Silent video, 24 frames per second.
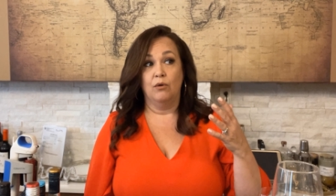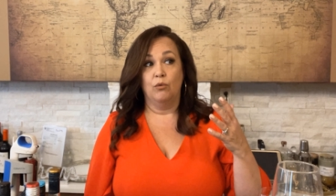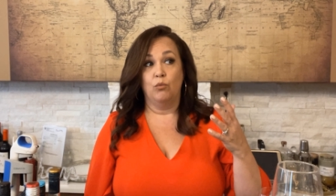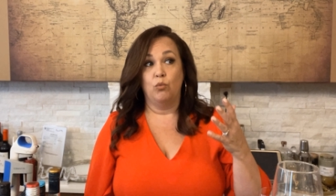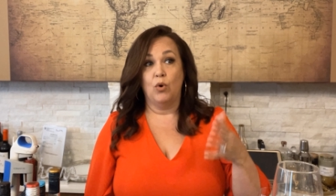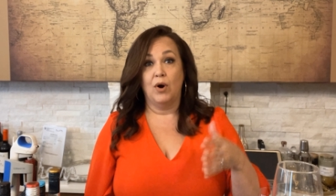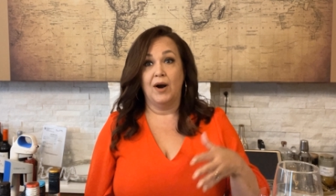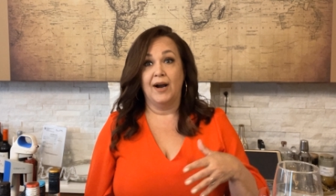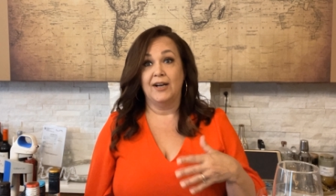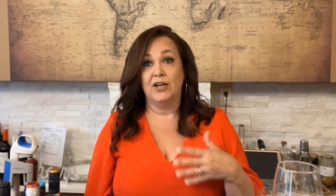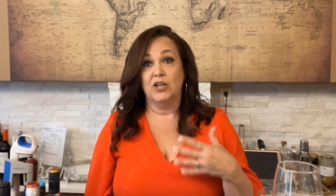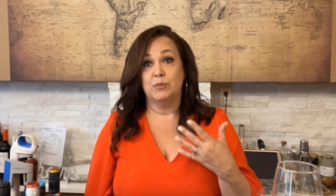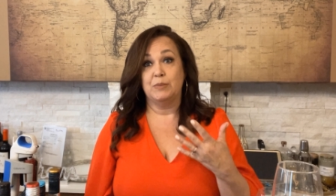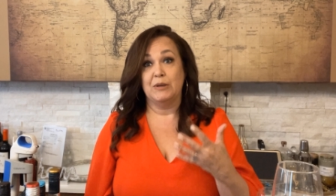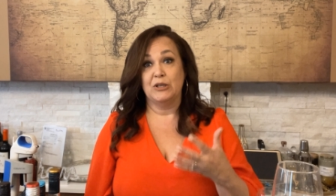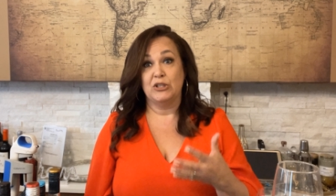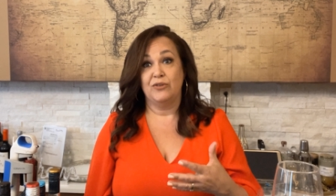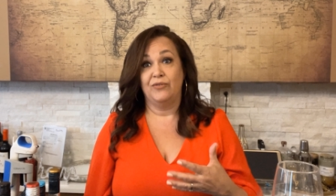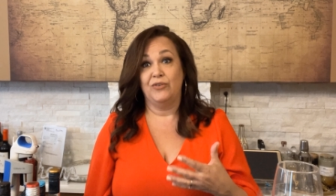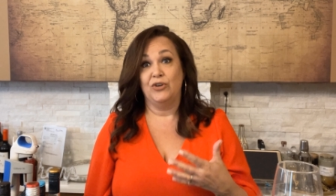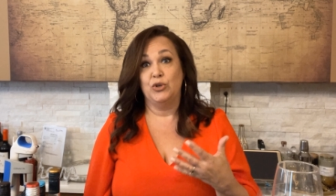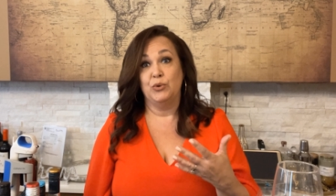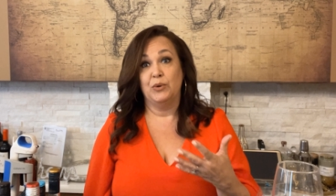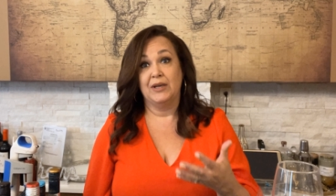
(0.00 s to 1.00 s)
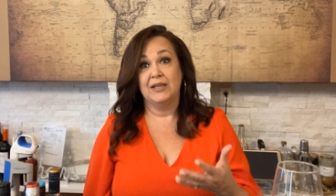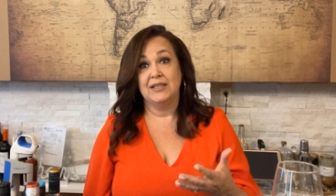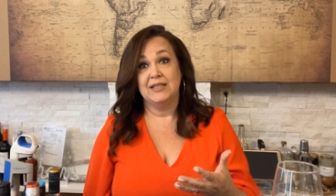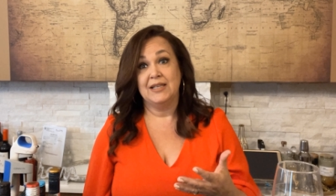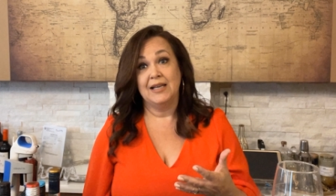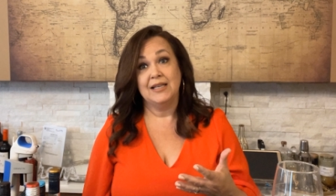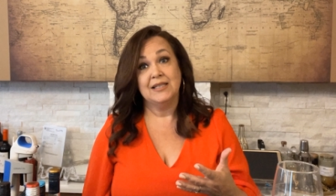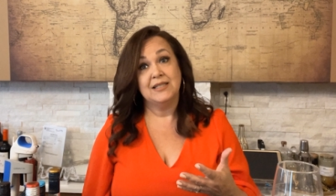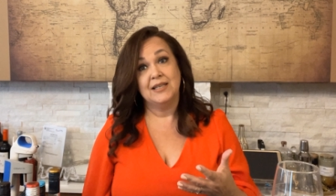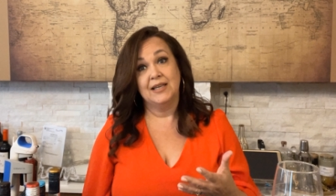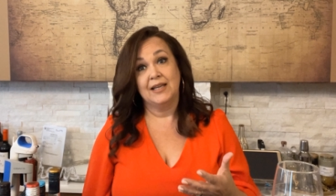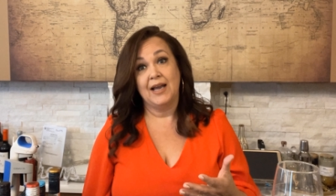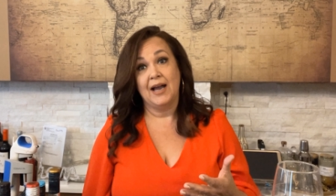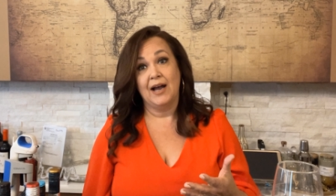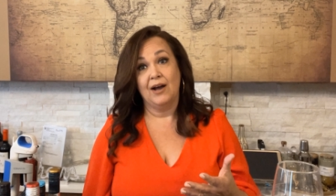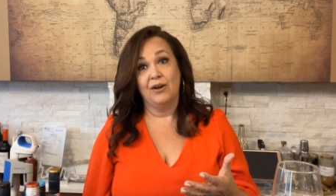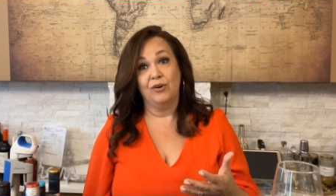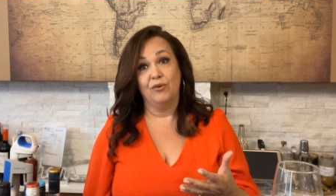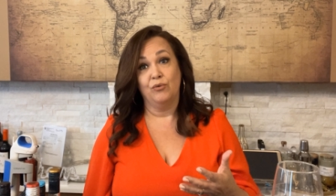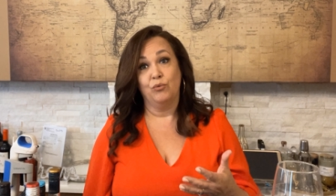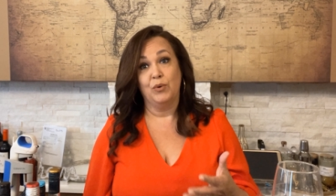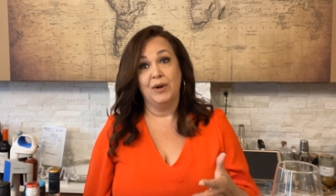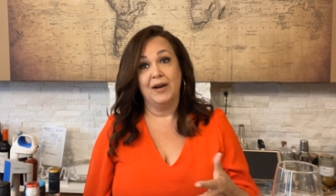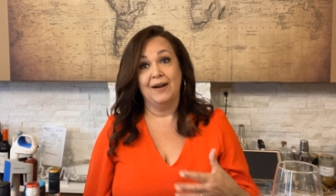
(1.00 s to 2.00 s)
wine, especially if you're doing a tasting out
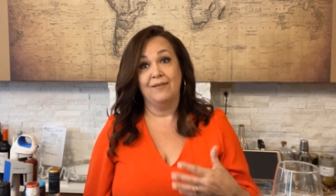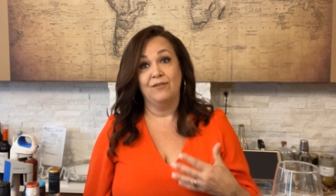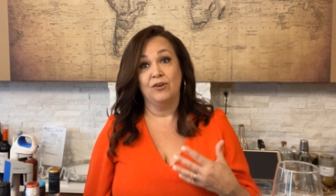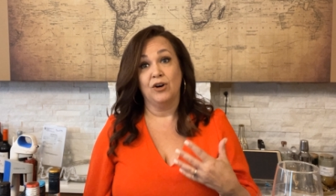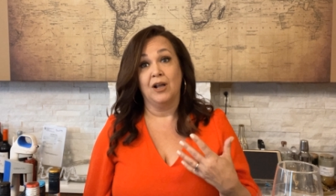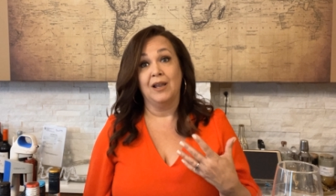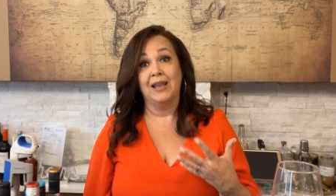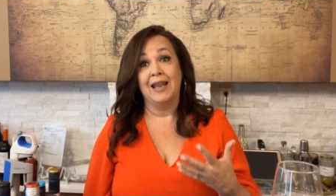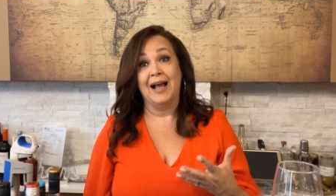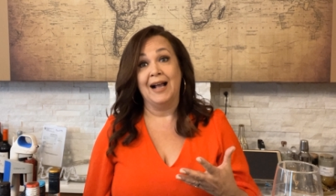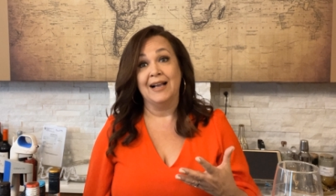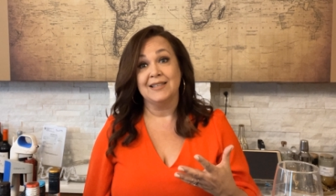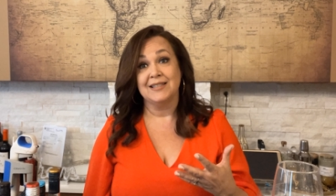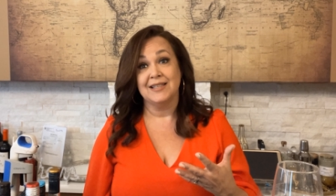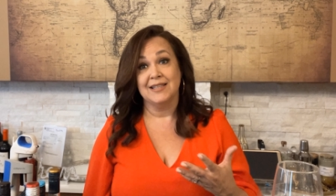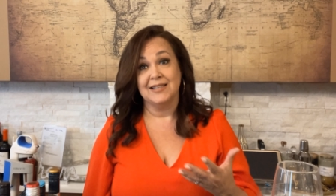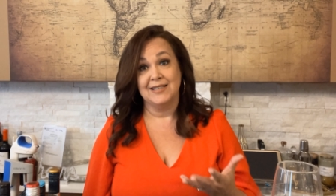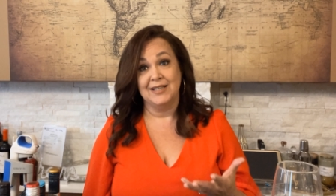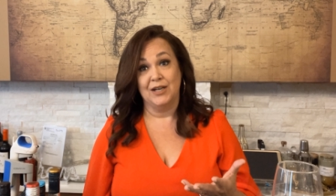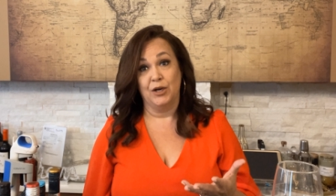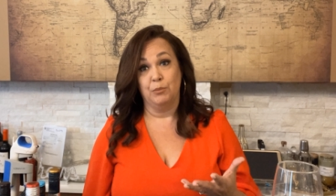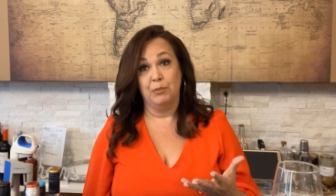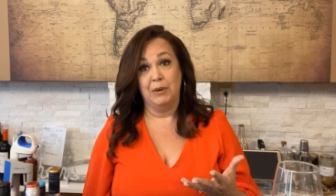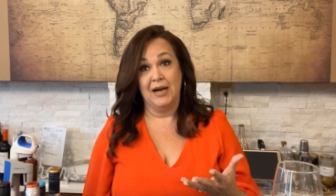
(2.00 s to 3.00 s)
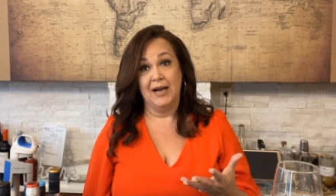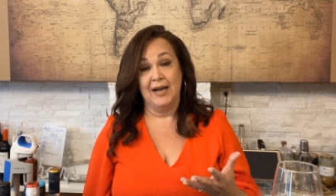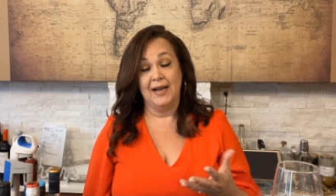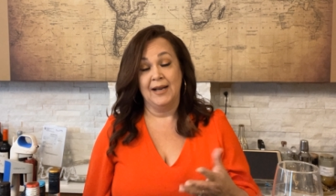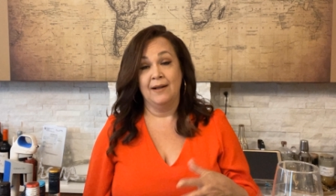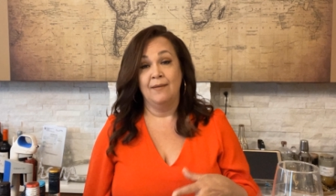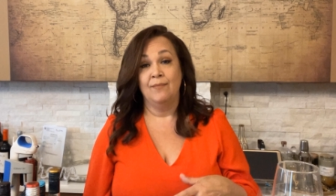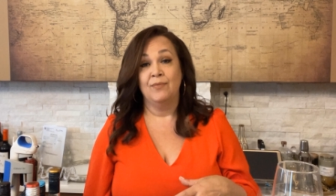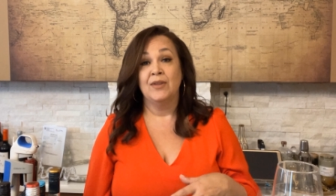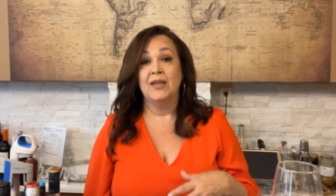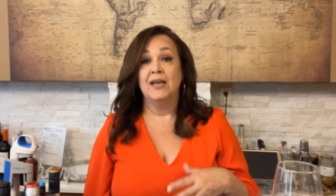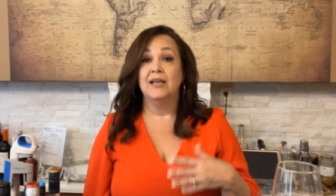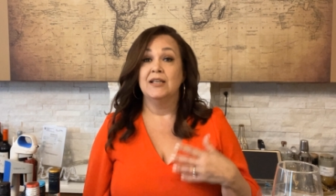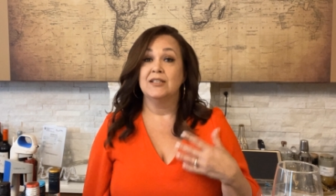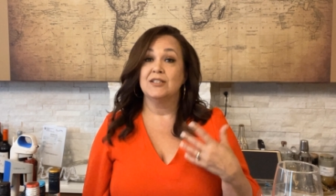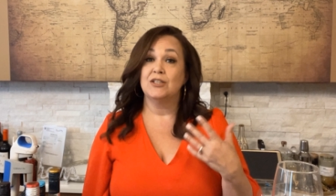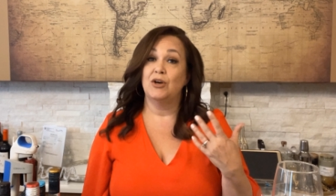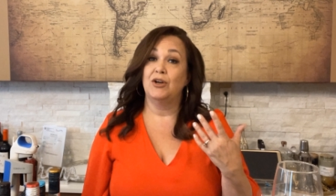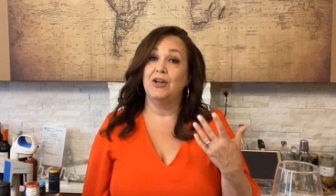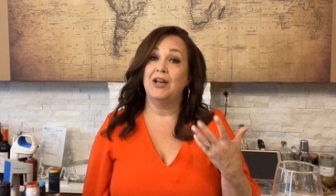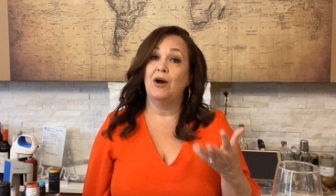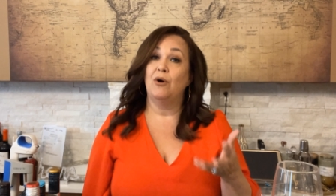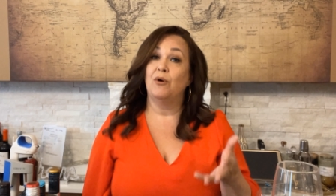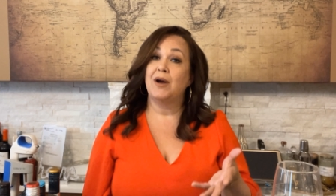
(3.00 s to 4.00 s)
of whatever glass is nearby.
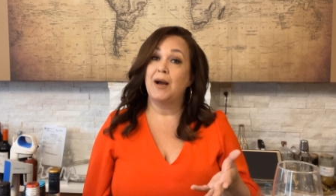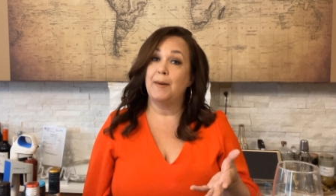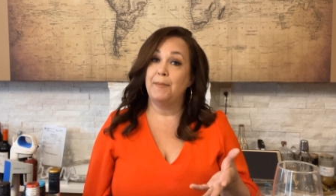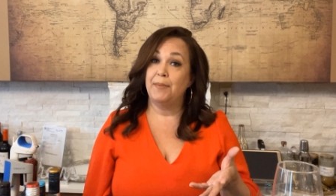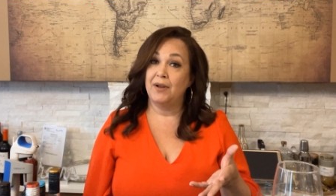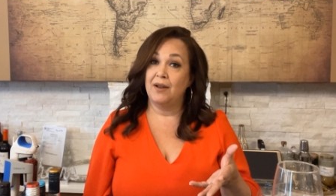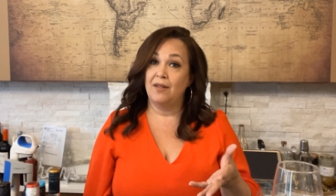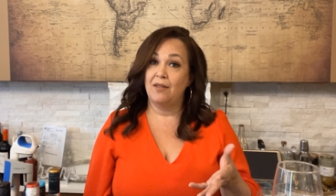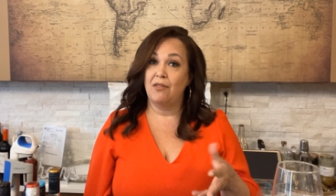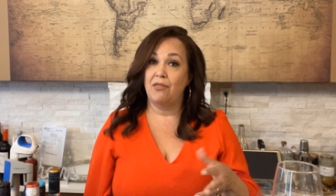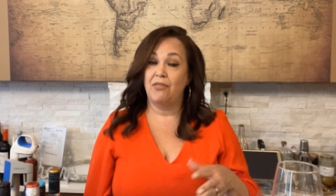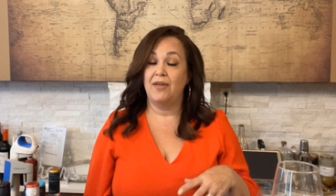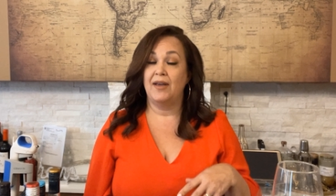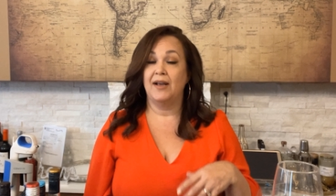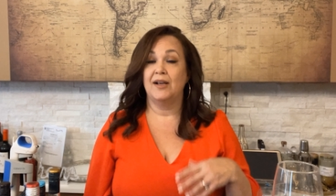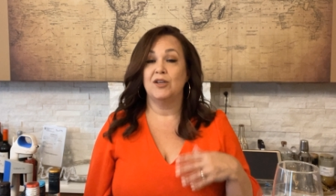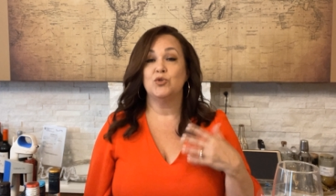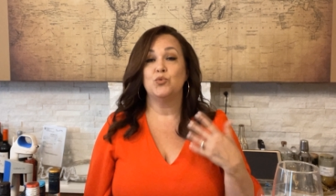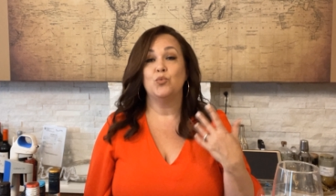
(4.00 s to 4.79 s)
So now a couple other things.